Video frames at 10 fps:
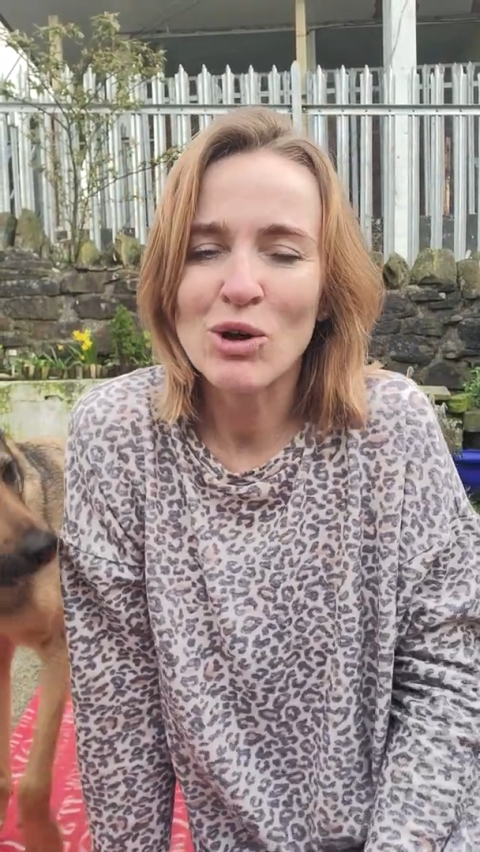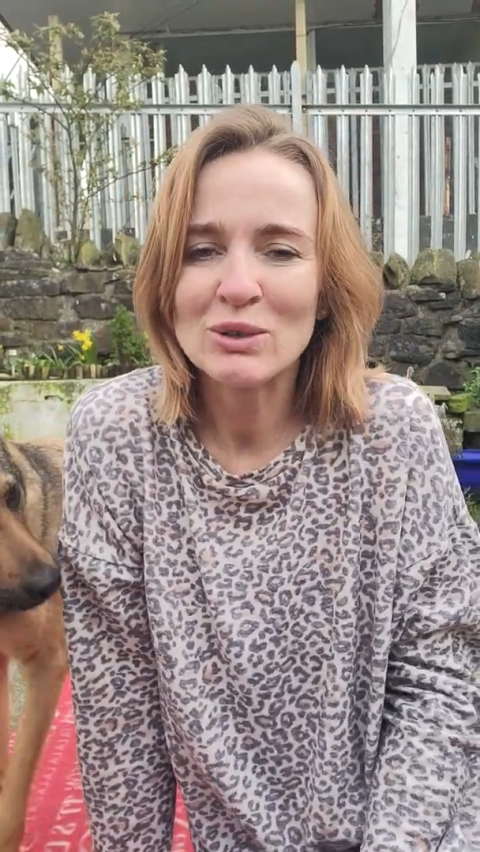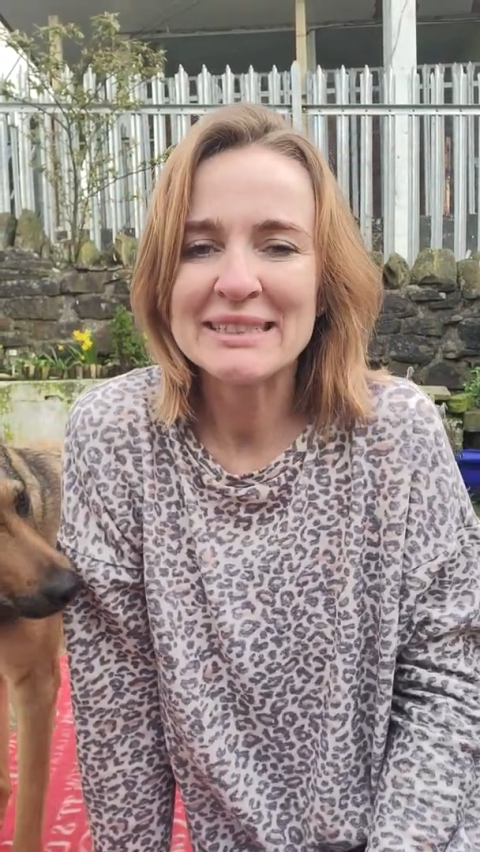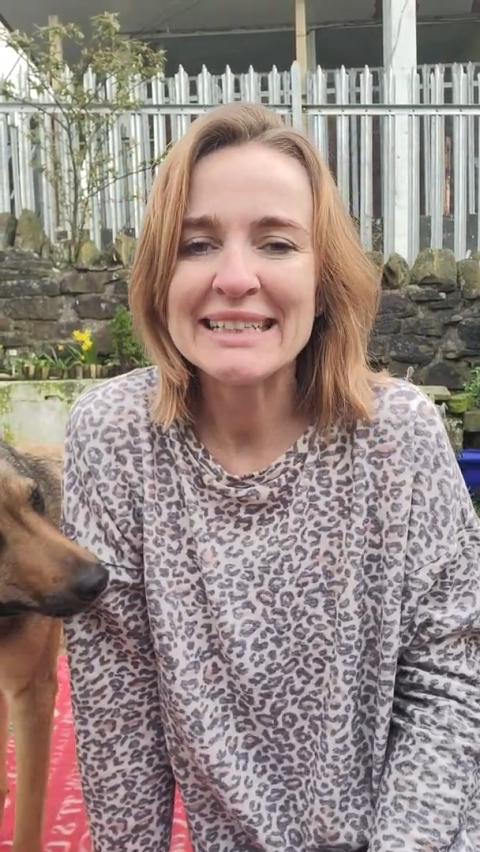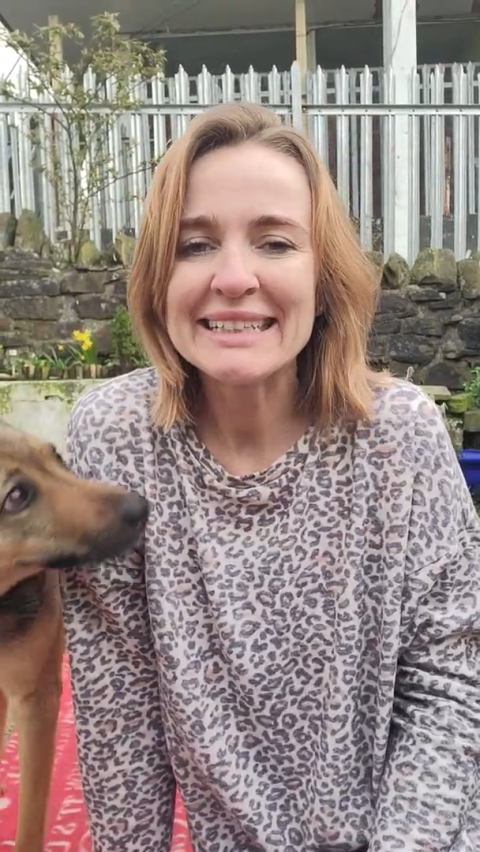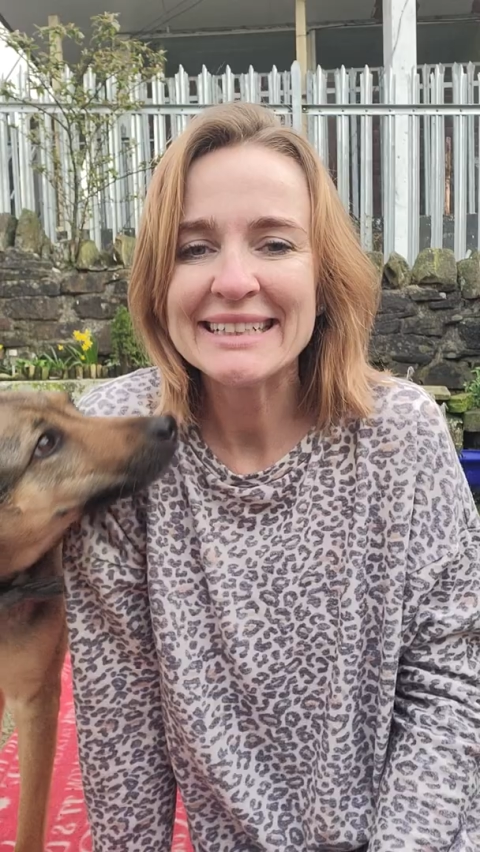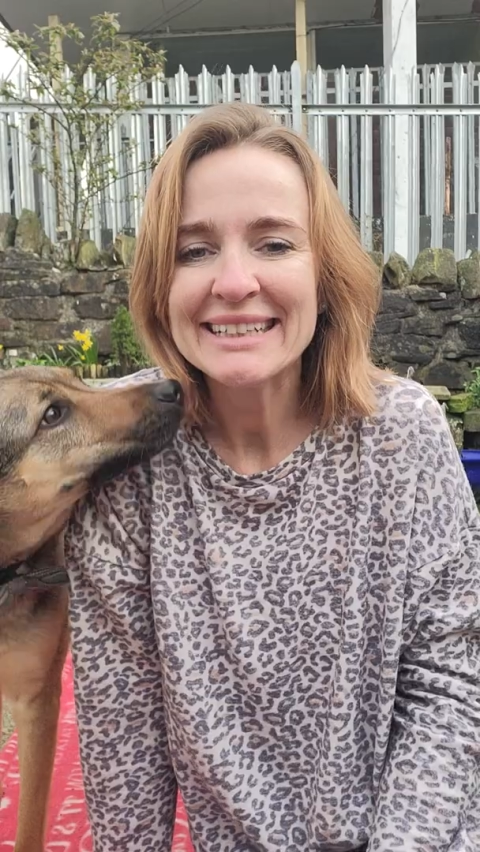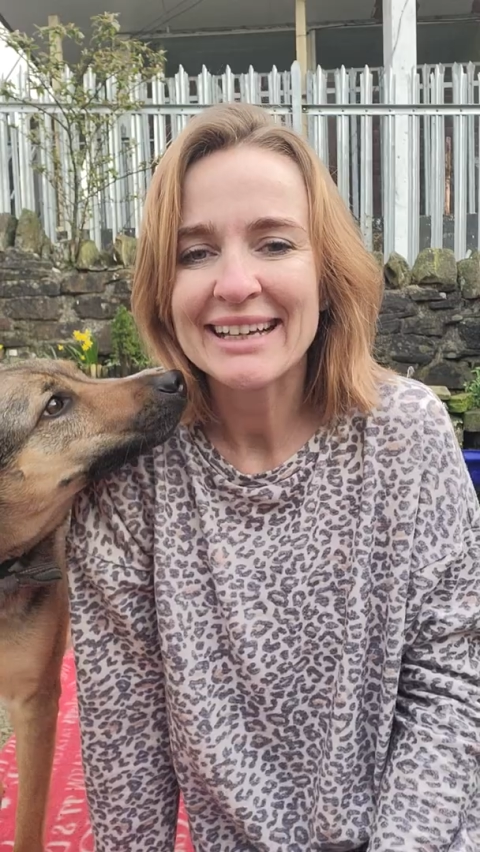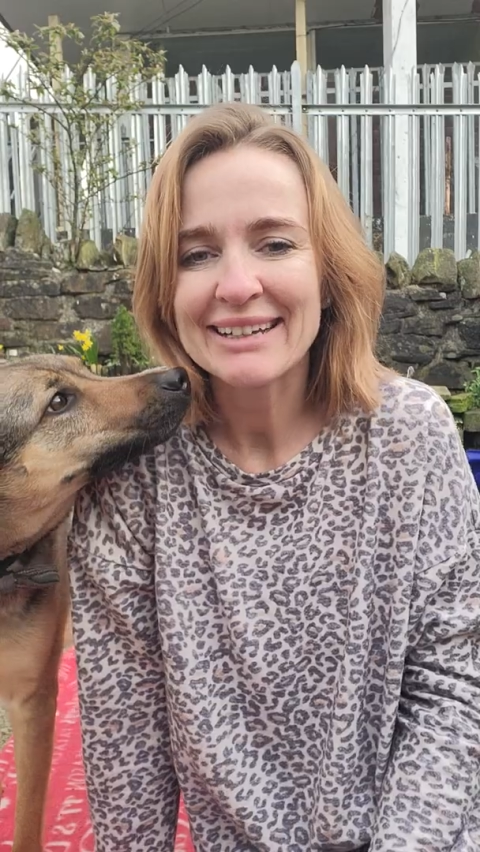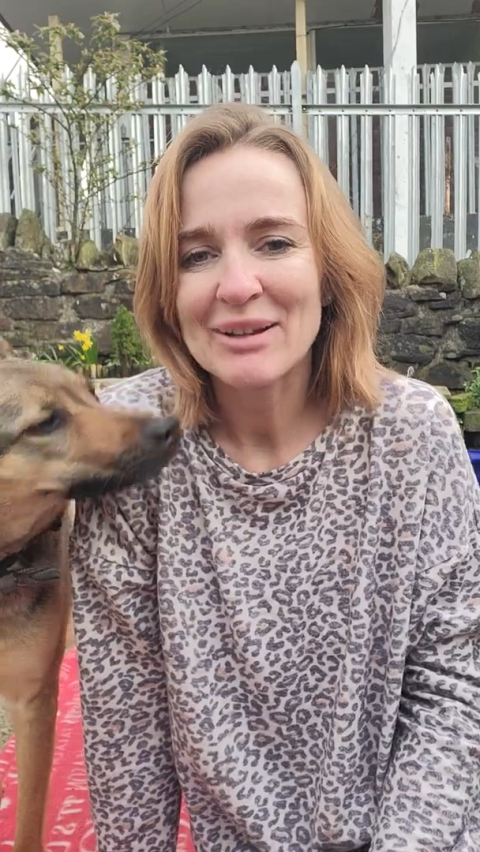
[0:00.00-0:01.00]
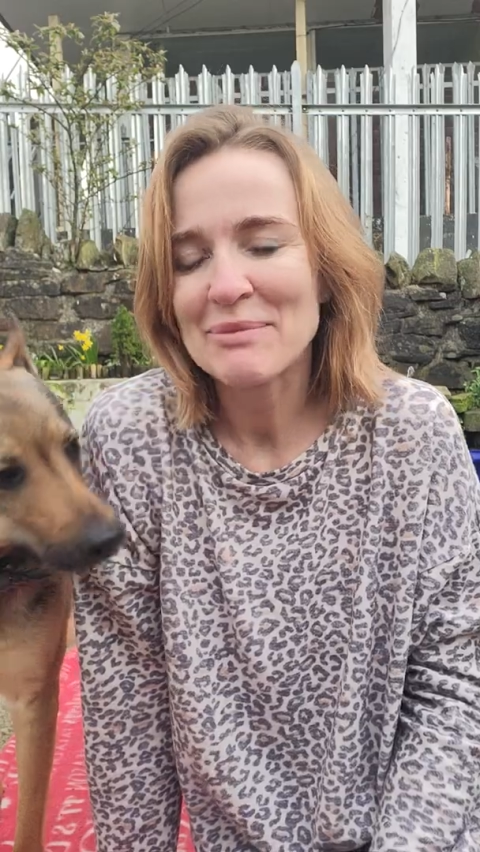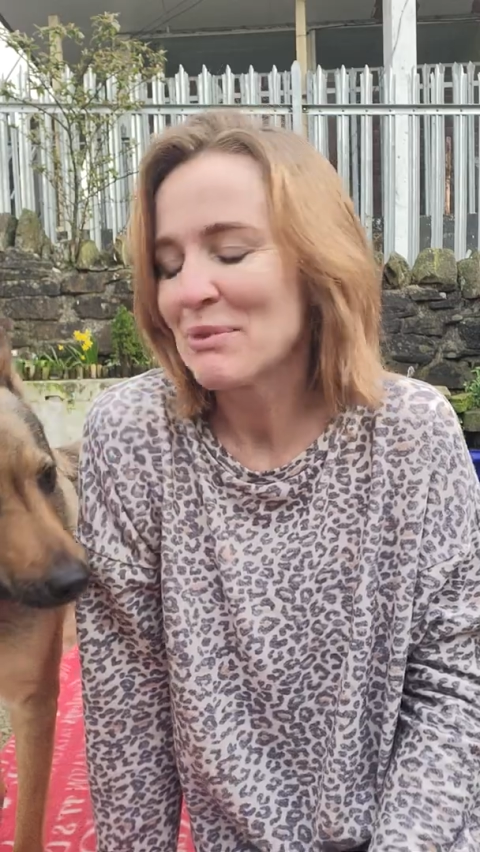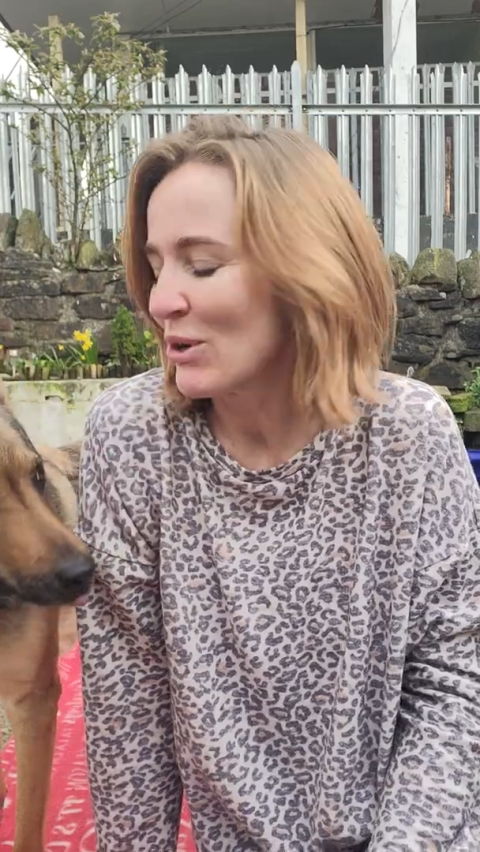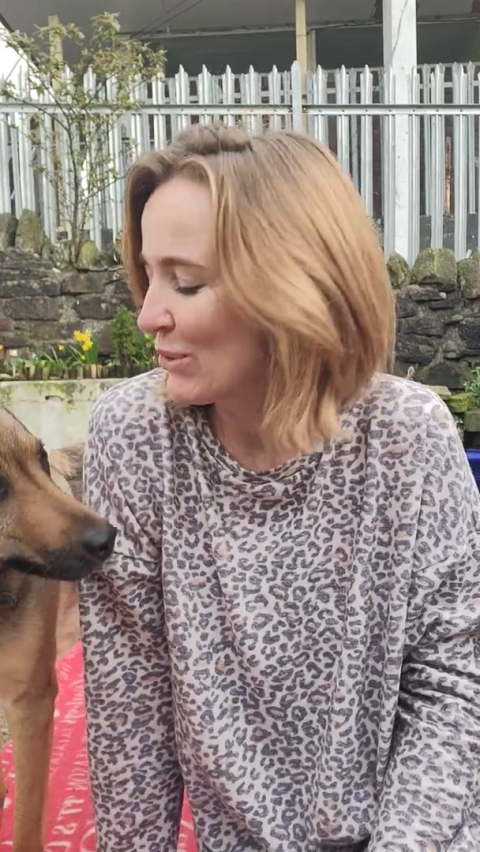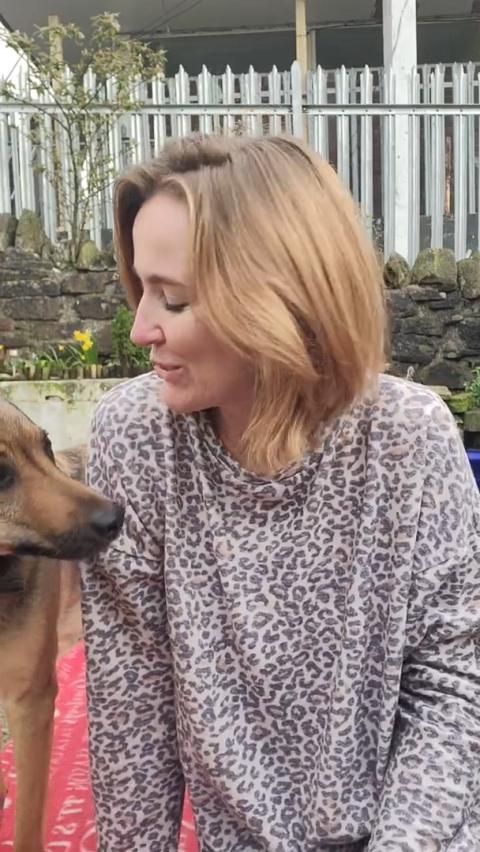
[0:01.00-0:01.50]
Ondine and I'm
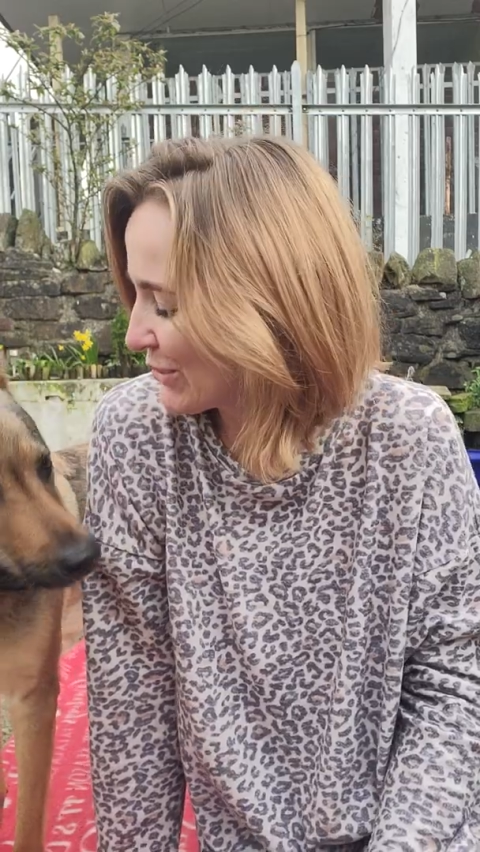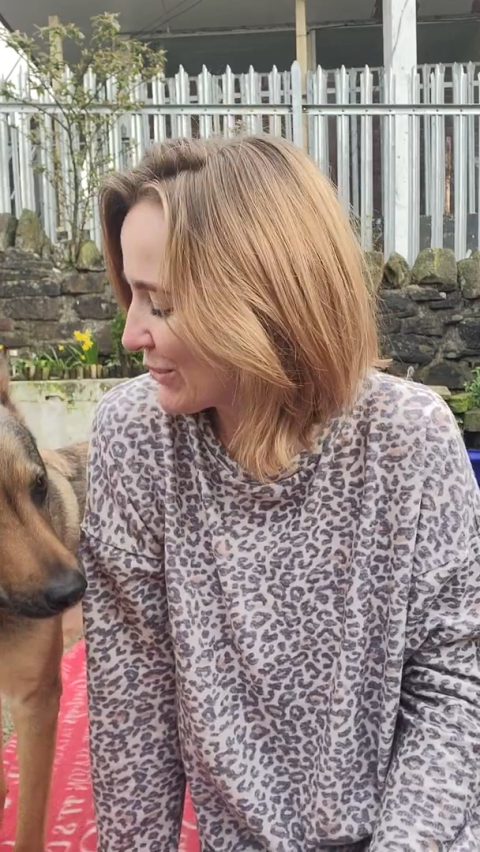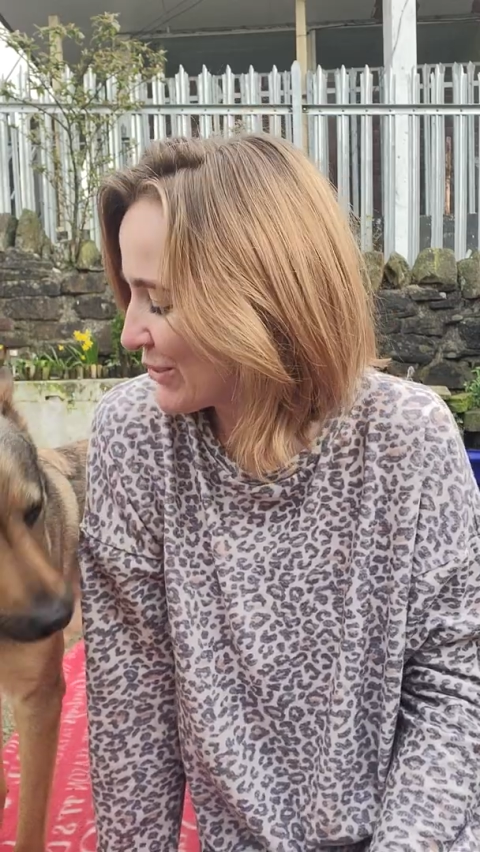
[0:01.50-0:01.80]
the hot dog